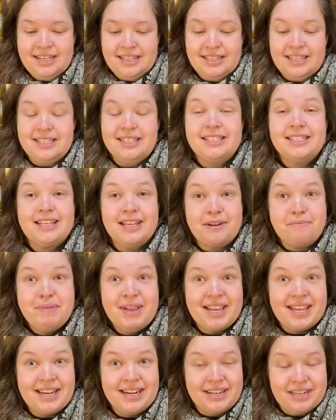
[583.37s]
This is going to
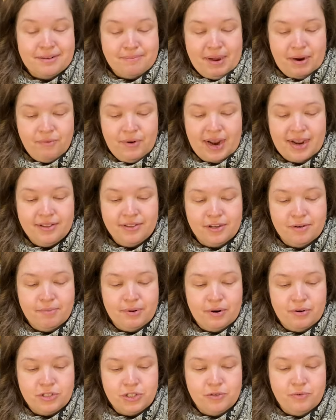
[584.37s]
make it into my regular
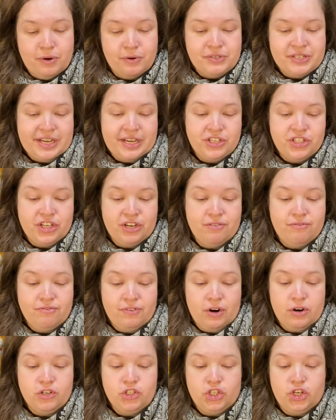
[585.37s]
brooch rotation
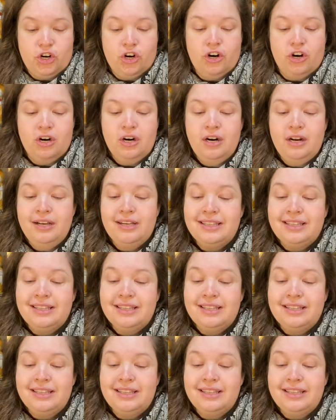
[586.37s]
for sure.